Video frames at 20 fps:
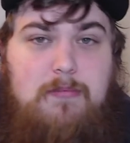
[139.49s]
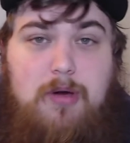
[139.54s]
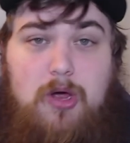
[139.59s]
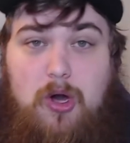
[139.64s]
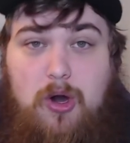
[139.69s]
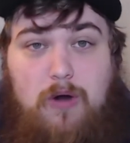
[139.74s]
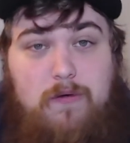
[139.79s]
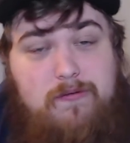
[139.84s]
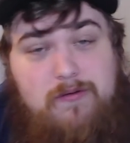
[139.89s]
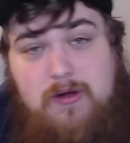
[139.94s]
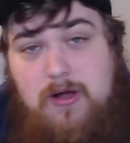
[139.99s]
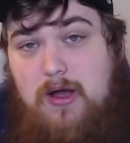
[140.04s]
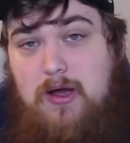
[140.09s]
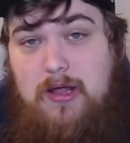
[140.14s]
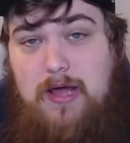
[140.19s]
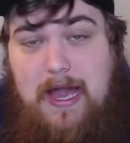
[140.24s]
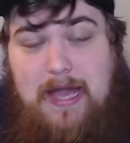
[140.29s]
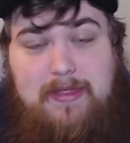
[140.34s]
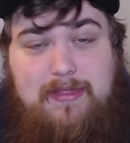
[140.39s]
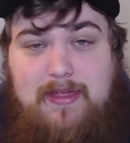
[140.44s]
But
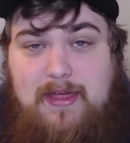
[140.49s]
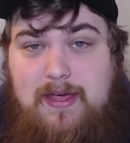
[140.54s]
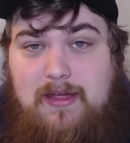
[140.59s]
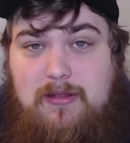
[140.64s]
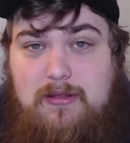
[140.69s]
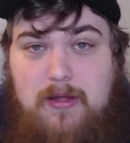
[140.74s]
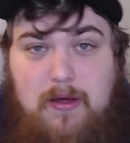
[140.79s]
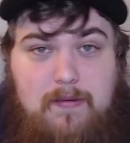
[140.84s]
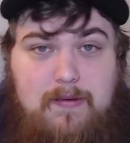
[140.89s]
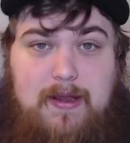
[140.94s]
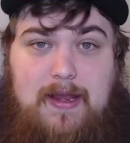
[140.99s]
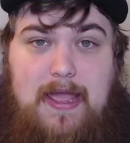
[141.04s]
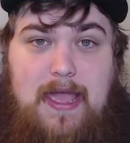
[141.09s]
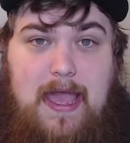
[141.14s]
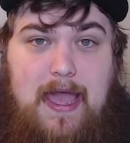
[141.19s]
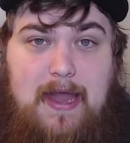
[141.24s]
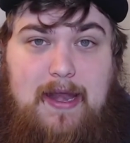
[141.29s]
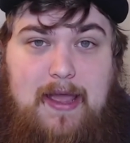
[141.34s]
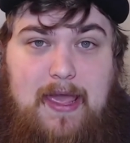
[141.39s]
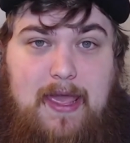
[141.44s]
overall, I think Logan
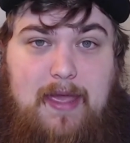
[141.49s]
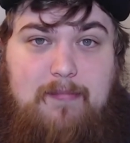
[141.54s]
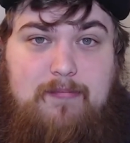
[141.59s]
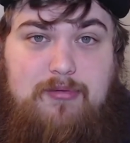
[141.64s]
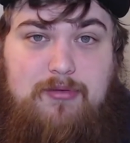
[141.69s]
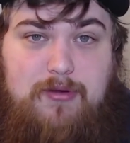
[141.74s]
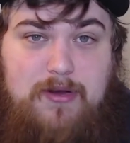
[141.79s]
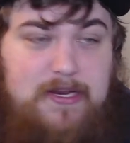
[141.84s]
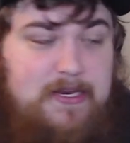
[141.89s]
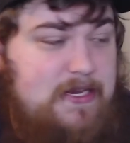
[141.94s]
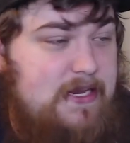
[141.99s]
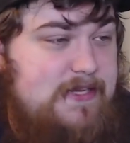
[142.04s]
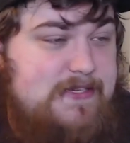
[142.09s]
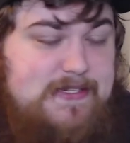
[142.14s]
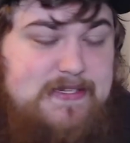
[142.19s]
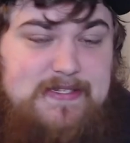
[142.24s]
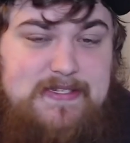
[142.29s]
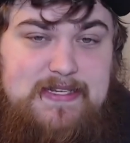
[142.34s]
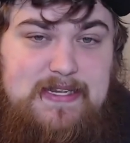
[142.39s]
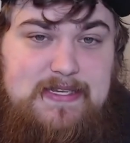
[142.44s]
had a pretty
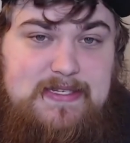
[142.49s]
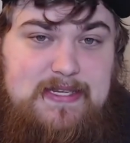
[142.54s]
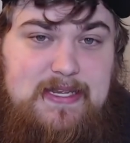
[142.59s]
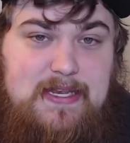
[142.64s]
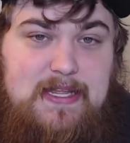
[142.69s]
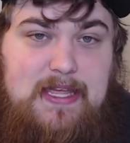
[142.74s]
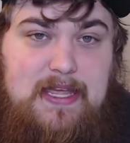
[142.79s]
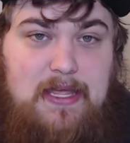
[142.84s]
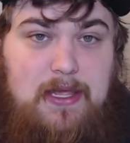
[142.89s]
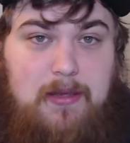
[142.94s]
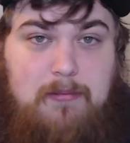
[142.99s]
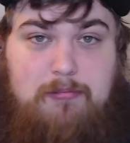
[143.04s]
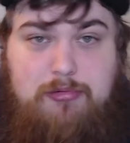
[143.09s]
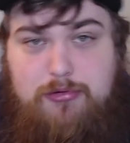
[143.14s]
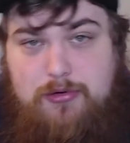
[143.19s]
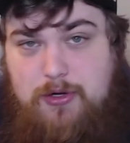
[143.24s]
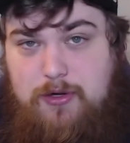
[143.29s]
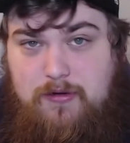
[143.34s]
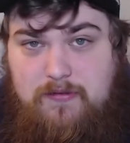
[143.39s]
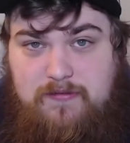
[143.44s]
decent season. He
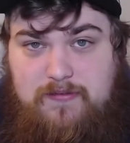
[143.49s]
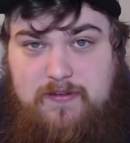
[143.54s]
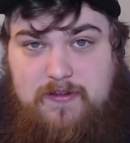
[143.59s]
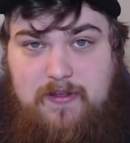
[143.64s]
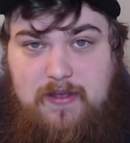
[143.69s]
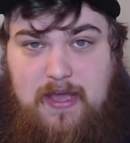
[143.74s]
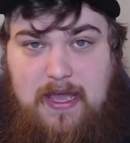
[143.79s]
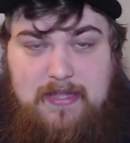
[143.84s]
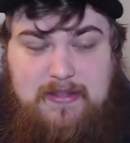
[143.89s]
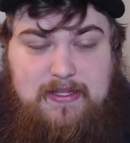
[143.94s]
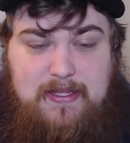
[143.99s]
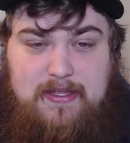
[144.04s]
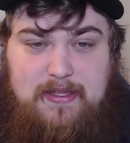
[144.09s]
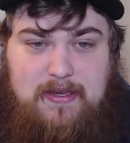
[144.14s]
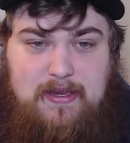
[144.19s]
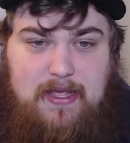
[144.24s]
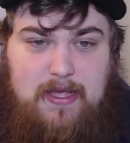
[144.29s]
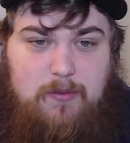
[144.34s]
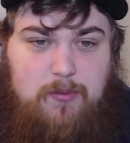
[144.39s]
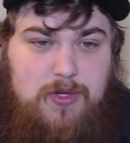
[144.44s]
improved at the end
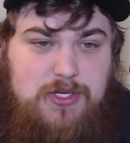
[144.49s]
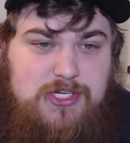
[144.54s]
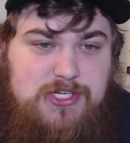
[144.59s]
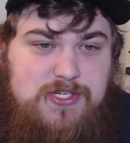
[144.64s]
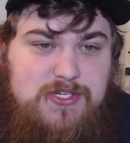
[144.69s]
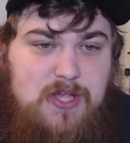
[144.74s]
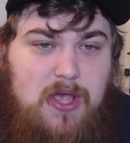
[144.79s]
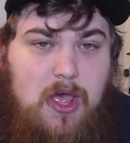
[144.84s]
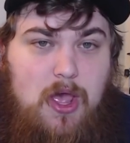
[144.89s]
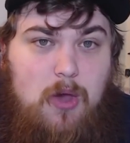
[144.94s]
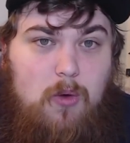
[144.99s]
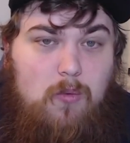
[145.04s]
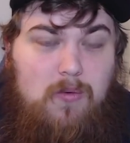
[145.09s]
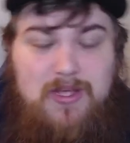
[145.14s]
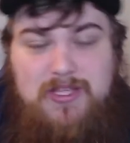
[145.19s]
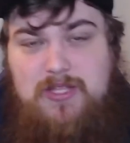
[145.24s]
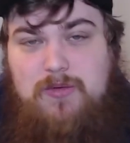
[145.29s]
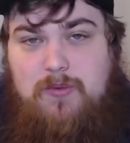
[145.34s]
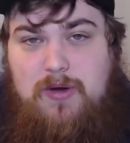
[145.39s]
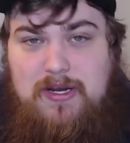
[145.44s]
of the day, which is
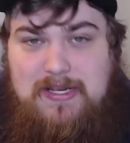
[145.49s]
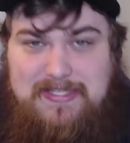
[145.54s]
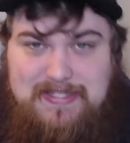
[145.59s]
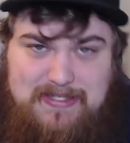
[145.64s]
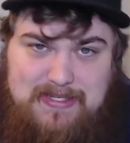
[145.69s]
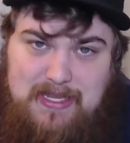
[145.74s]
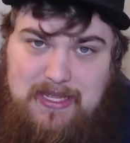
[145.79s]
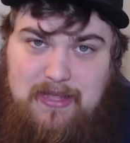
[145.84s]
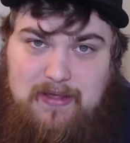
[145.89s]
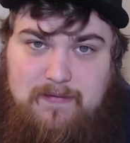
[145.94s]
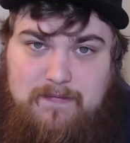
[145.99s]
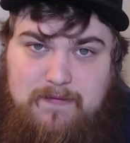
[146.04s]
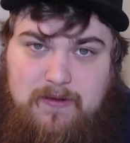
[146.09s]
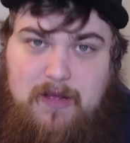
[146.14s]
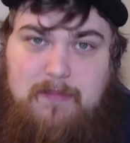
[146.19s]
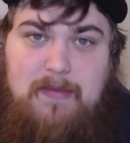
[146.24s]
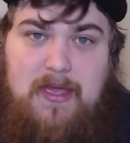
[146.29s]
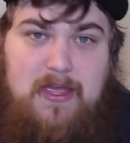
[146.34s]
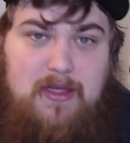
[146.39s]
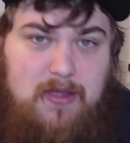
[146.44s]
what you want to see
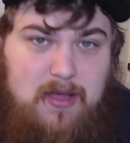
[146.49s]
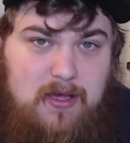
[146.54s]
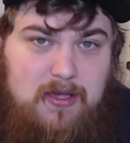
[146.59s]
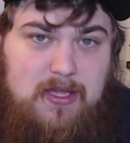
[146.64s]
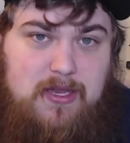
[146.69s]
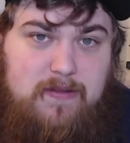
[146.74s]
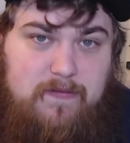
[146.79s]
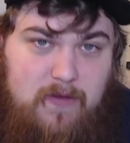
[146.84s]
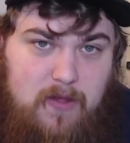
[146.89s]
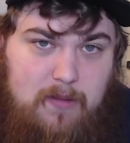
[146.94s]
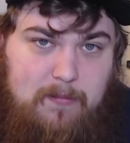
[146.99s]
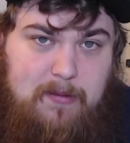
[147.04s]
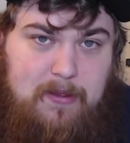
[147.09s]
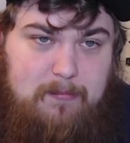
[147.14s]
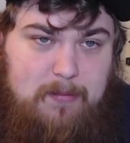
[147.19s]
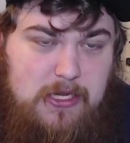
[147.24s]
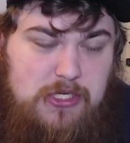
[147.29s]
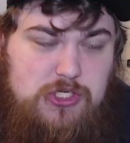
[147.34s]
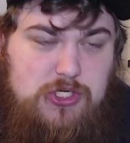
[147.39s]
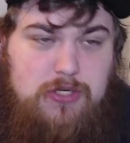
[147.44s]
from a young and developing
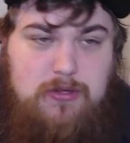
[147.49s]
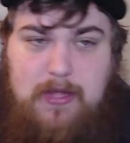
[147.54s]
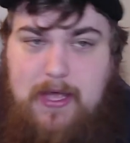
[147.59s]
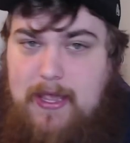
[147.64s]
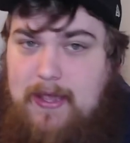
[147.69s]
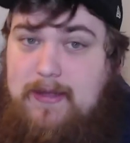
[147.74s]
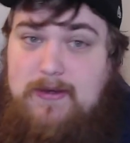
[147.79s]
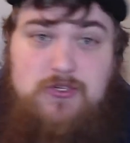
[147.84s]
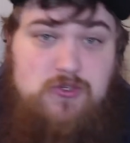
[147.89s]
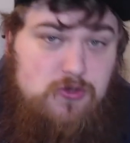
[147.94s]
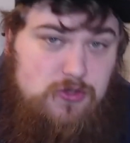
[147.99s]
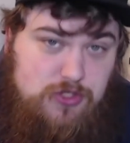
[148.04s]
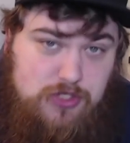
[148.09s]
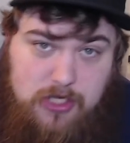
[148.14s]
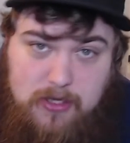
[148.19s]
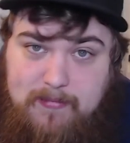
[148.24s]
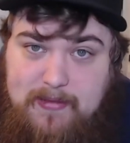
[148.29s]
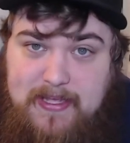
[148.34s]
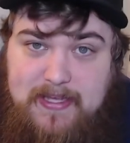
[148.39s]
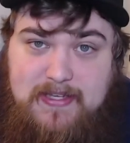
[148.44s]
pitcher like George
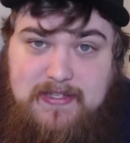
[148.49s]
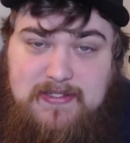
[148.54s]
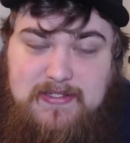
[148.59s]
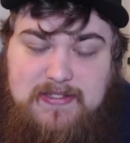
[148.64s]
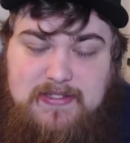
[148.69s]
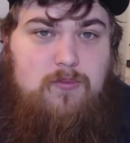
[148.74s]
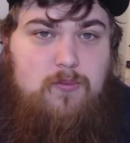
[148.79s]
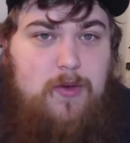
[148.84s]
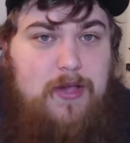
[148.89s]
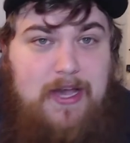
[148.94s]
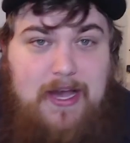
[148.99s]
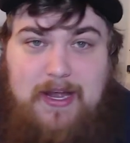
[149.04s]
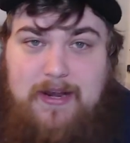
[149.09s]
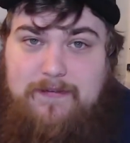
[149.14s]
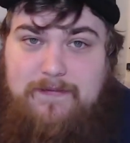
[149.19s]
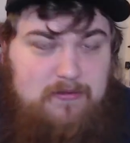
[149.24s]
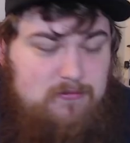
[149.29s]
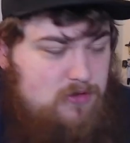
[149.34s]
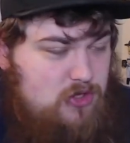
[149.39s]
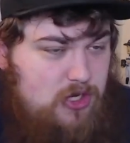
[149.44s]
Kirby is. We got
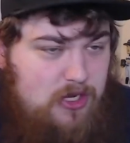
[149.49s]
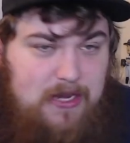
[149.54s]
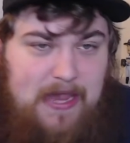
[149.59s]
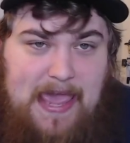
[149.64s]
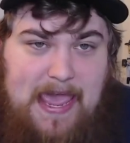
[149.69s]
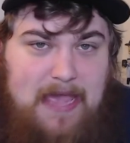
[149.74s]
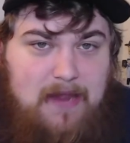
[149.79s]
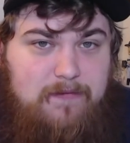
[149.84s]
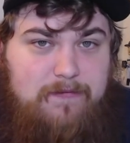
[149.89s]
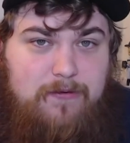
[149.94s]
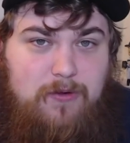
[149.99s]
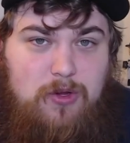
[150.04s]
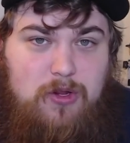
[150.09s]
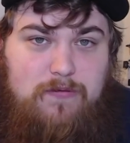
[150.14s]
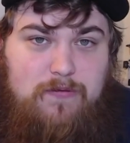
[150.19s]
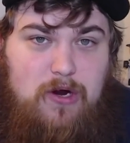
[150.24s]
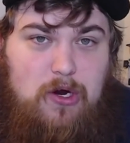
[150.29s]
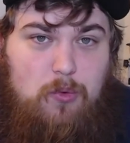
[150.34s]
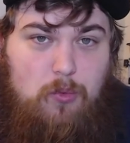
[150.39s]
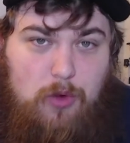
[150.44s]
a good handful
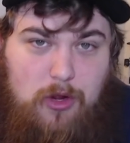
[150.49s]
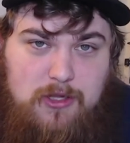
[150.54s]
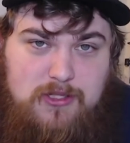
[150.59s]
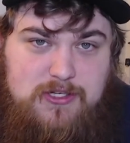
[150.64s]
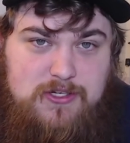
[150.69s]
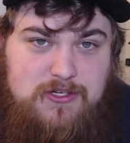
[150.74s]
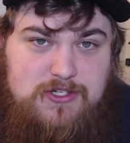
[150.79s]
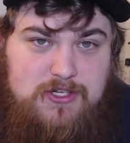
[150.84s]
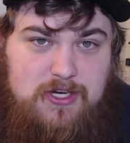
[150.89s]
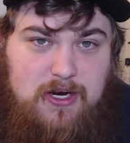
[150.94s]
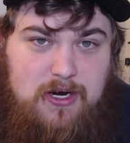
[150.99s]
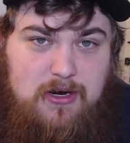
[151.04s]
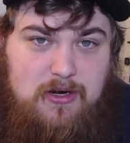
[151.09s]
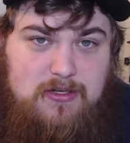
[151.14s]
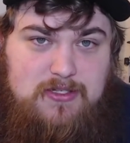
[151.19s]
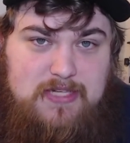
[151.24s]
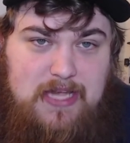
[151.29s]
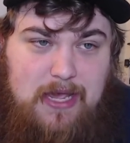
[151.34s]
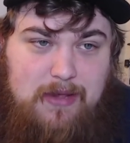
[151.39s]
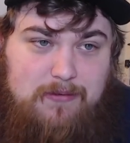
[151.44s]
of our Walter
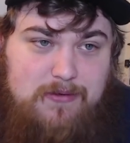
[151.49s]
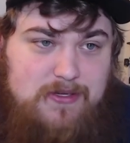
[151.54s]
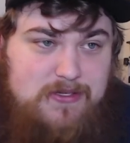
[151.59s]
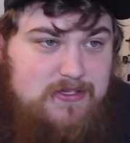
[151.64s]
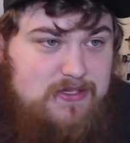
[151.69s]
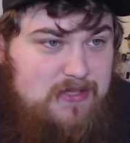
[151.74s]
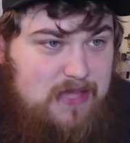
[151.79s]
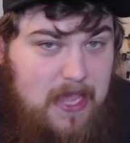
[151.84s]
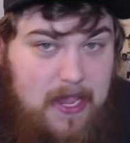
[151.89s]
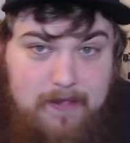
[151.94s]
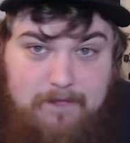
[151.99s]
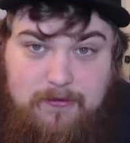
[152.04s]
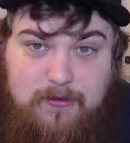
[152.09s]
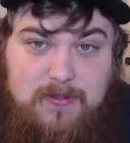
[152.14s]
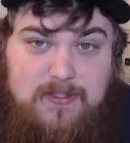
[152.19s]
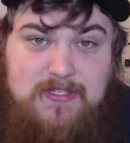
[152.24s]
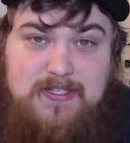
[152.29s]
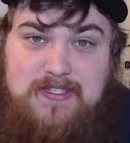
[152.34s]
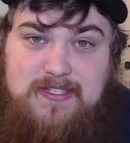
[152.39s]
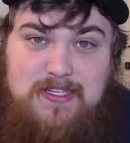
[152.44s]
starts. I was
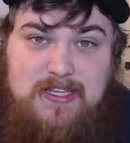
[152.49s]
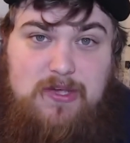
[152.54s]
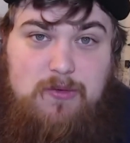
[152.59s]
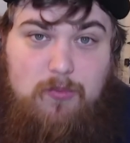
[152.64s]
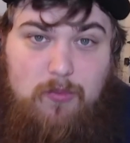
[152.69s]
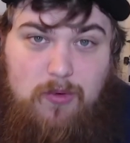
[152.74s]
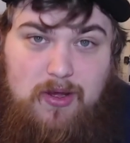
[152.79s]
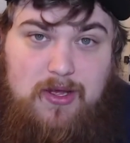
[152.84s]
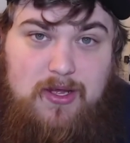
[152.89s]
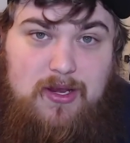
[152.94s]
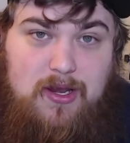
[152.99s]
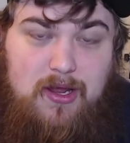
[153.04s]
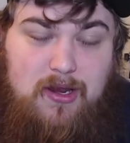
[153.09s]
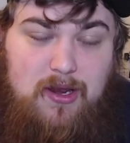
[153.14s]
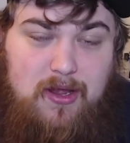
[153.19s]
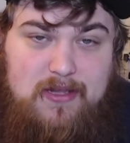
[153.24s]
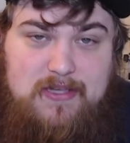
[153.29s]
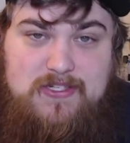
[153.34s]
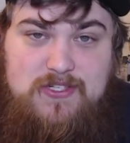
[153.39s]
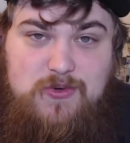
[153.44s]
thankful to see one on
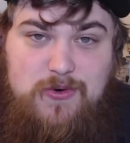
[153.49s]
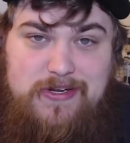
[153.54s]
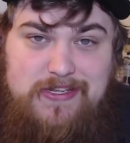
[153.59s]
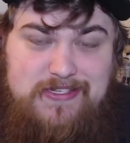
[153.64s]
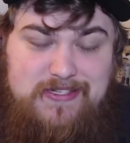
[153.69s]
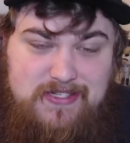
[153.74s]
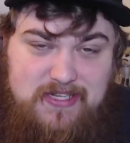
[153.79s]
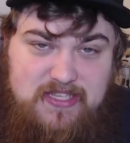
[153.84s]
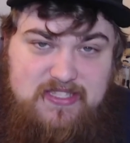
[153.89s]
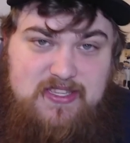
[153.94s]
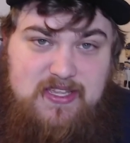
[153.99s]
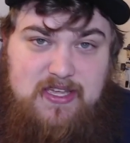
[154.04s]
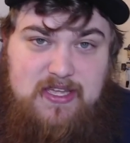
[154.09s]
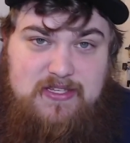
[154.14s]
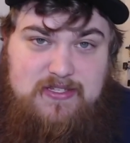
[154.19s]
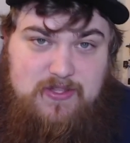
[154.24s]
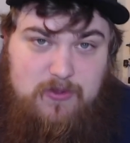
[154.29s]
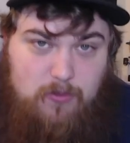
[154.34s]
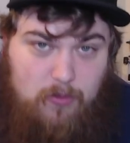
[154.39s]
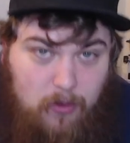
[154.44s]
August 26th
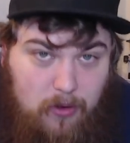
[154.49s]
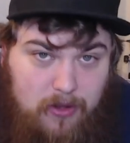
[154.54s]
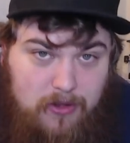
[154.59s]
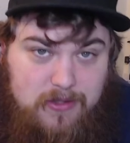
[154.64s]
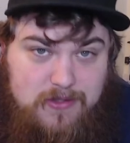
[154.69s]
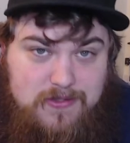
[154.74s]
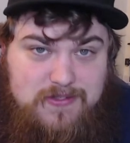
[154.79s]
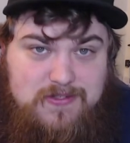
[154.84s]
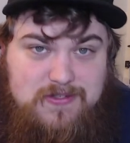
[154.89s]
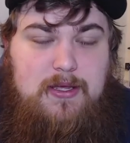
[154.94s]
against the Royals.